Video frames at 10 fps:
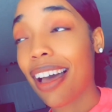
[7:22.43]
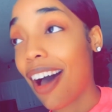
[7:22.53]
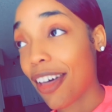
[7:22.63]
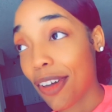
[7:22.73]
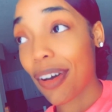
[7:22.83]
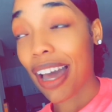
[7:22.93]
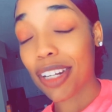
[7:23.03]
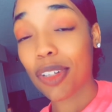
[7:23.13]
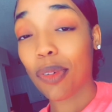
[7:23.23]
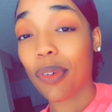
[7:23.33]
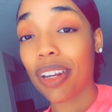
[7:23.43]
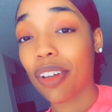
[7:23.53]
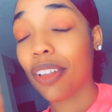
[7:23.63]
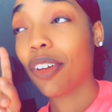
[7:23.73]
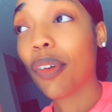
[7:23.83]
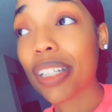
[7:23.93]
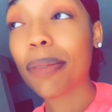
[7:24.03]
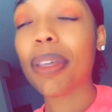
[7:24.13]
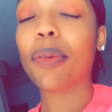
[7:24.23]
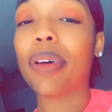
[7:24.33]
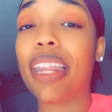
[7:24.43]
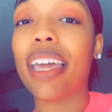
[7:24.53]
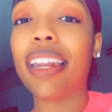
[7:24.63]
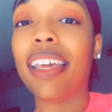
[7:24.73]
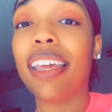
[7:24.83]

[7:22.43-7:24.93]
Although God is going, going to be the one that